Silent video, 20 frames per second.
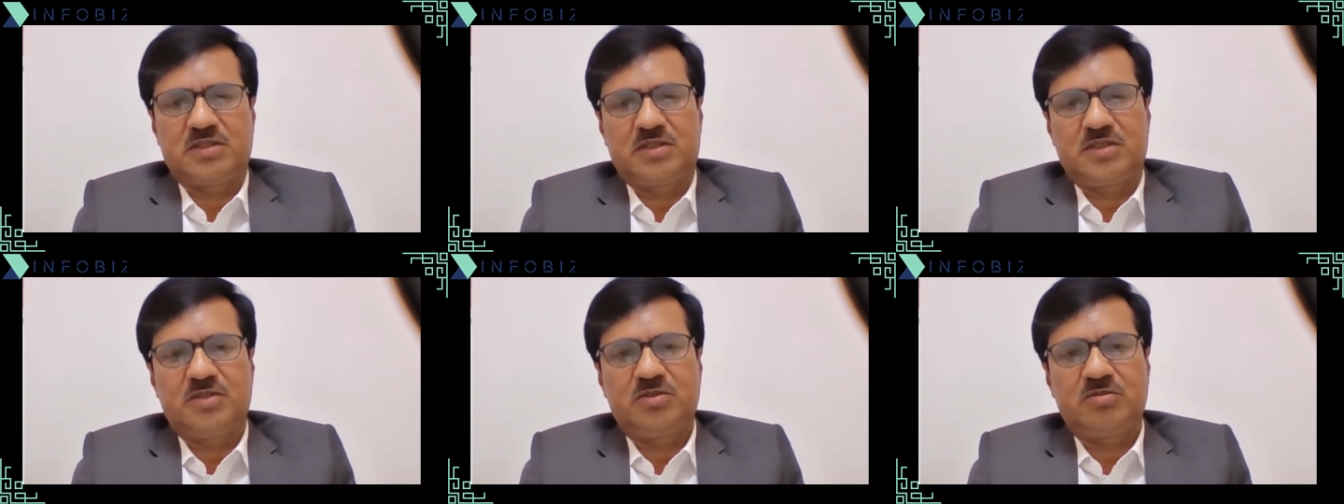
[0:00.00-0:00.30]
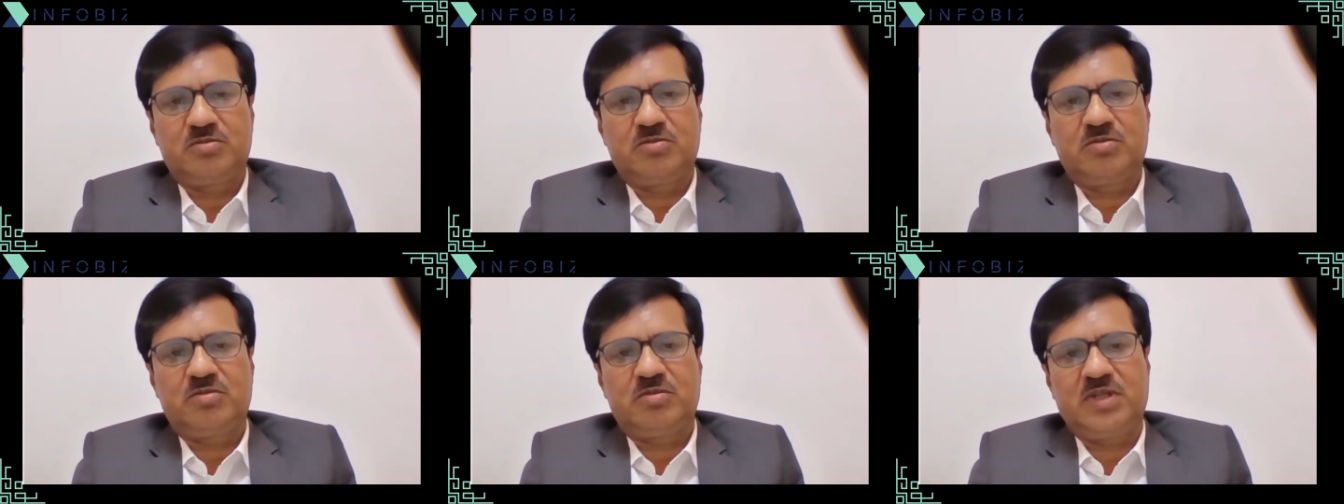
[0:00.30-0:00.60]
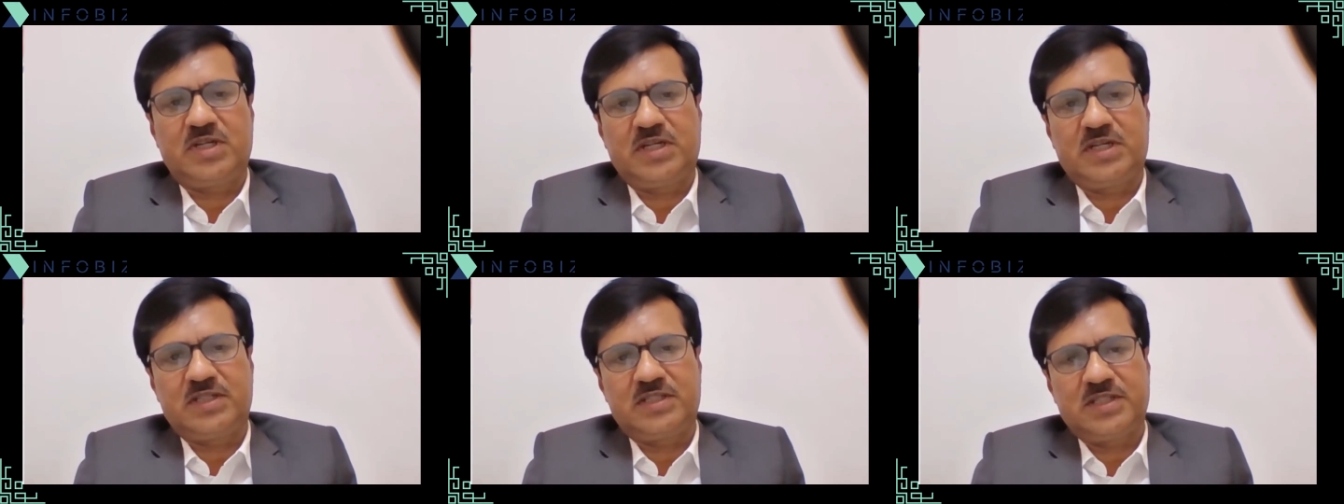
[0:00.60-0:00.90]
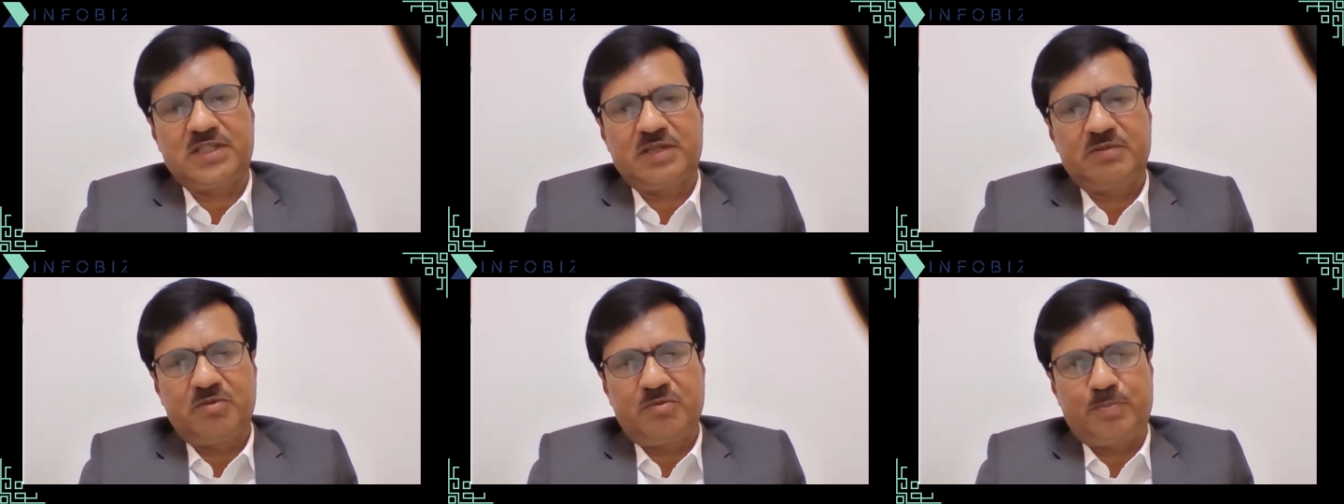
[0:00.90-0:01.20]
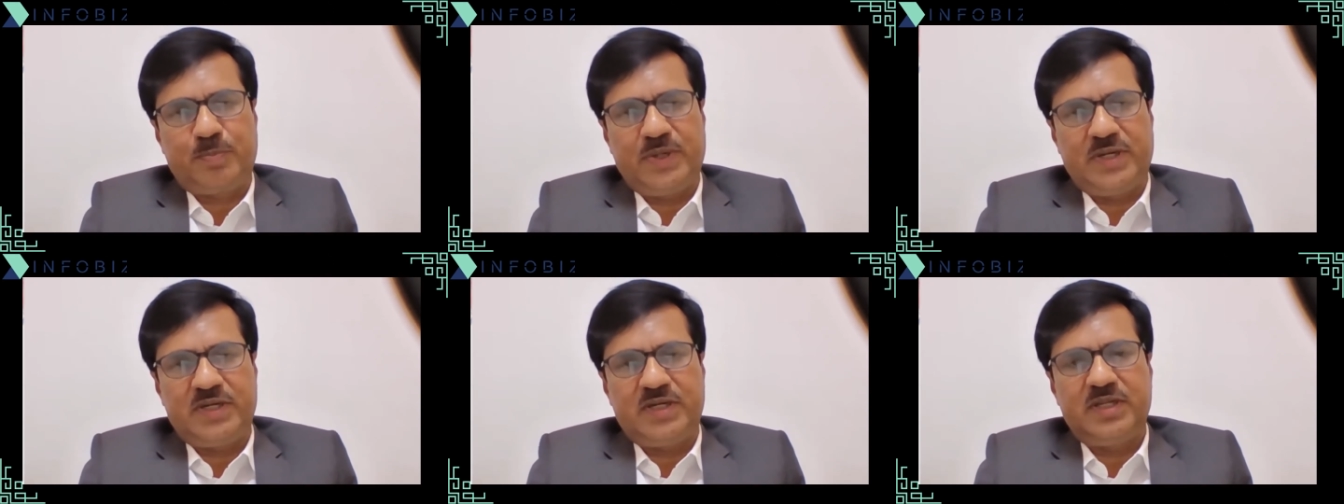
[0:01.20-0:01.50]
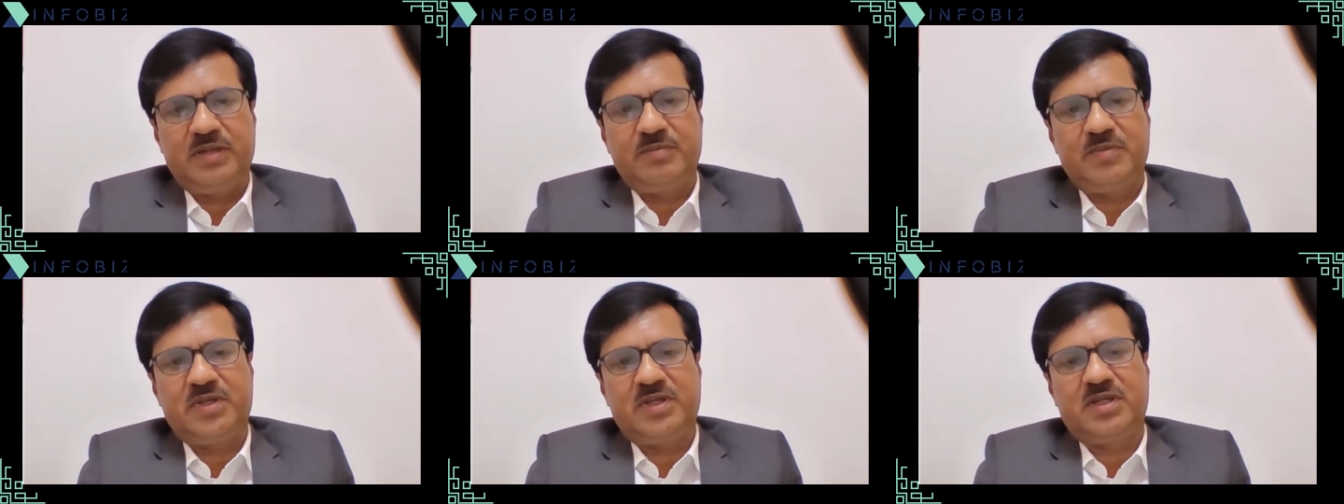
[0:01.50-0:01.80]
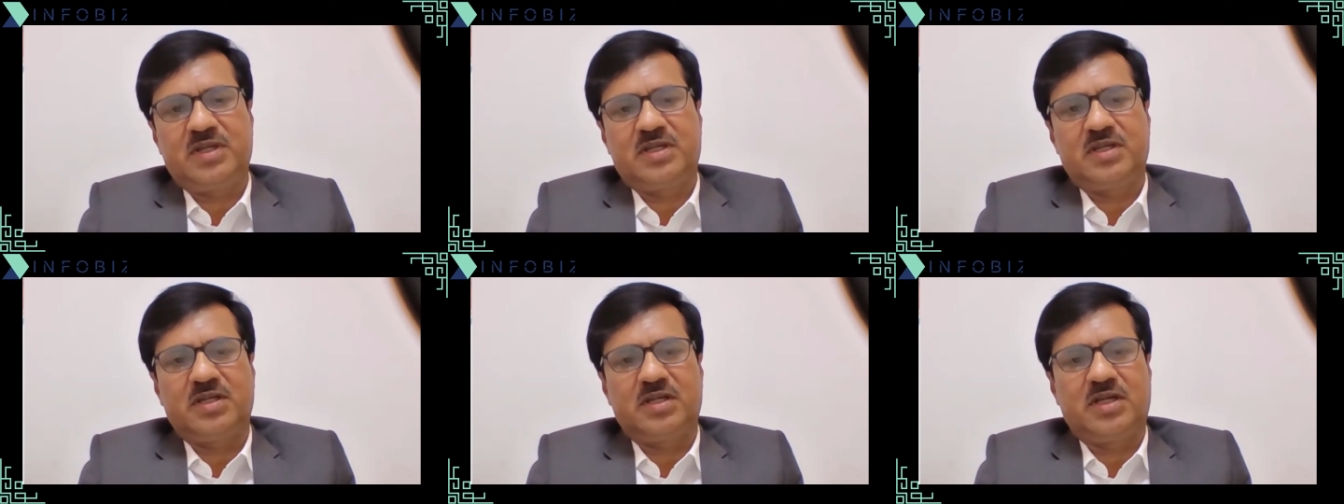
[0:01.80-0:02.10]
At the time of
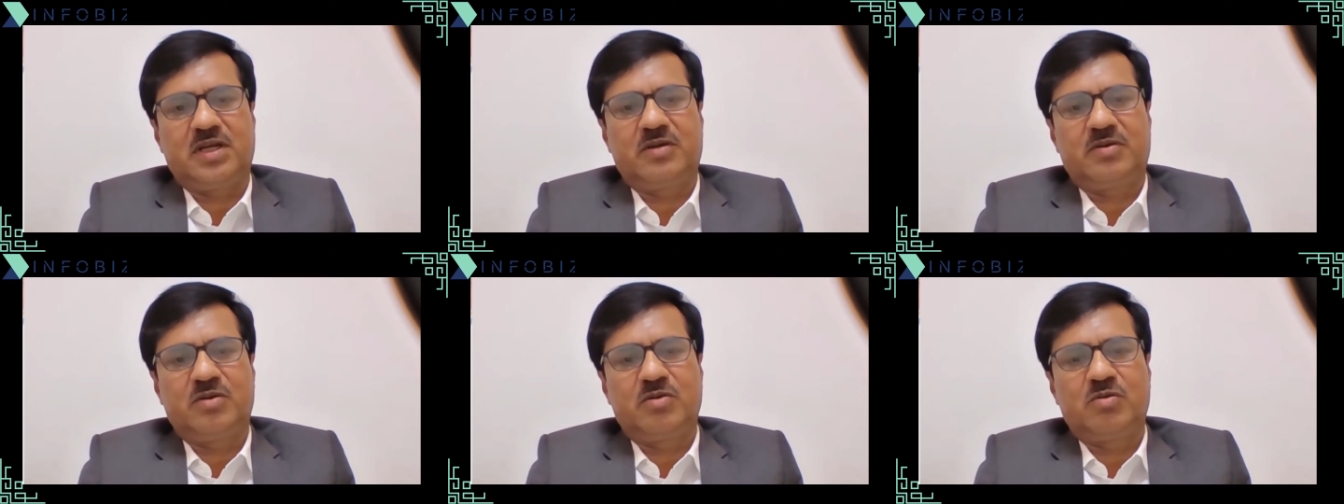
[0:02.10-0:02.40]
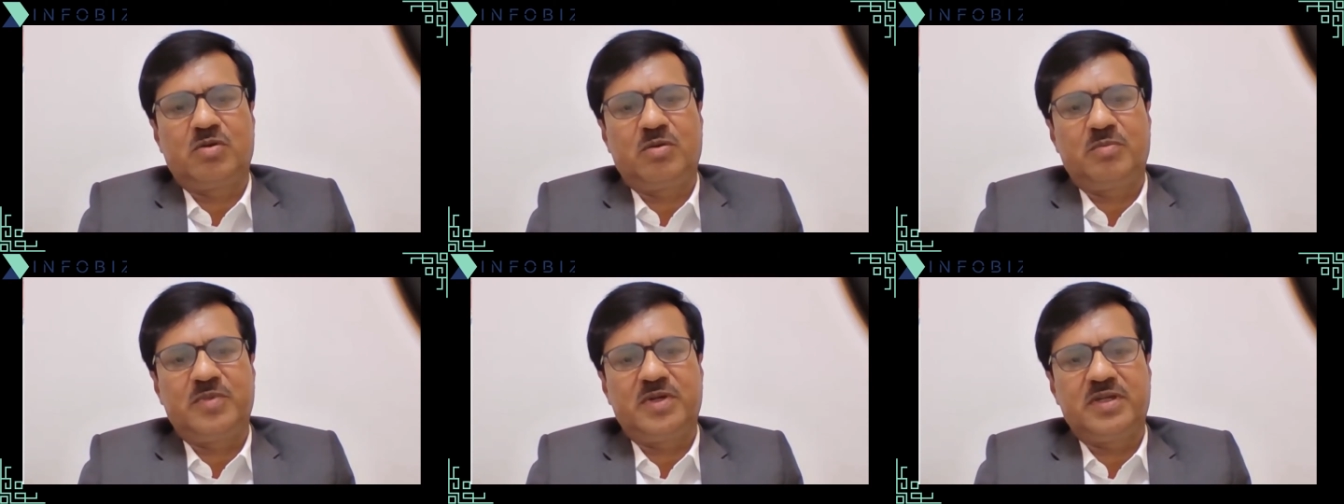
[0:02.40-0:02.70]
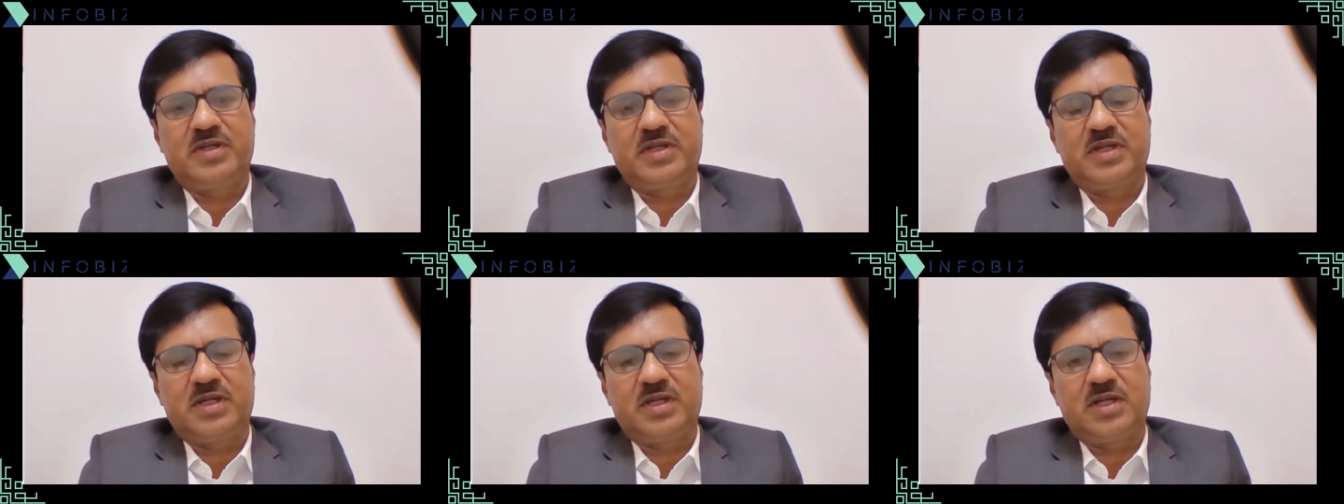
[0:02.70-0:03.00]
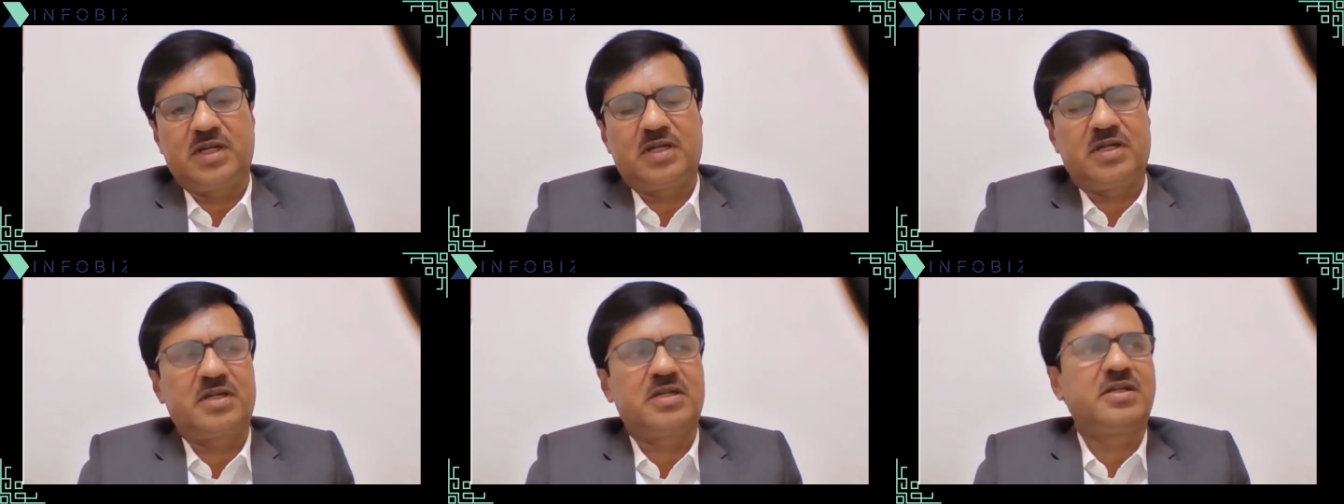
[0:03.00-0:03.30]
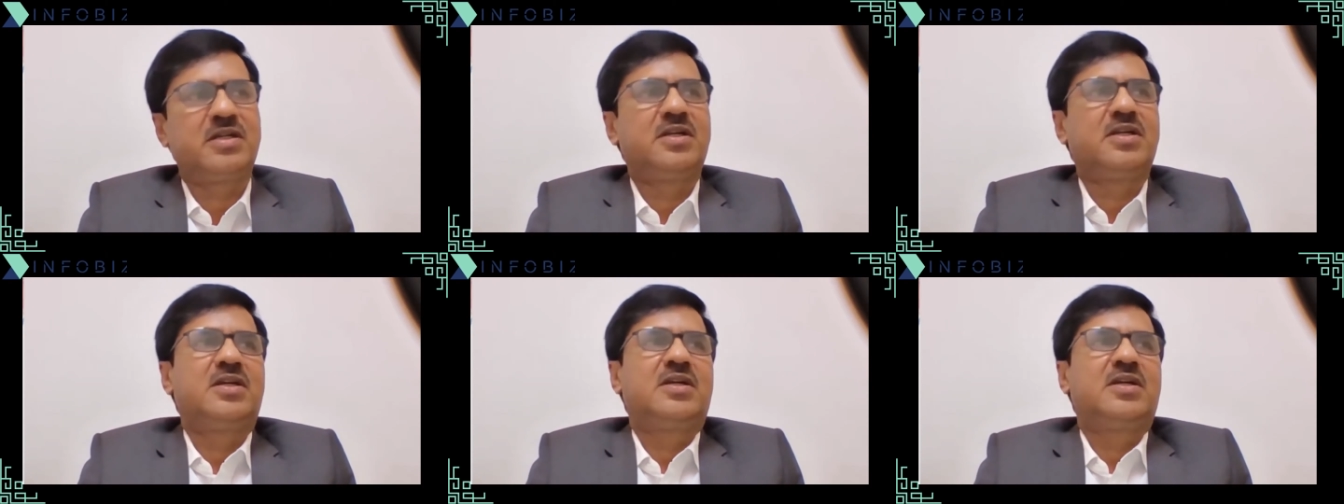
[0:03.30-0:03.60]
pandemic, our government declared,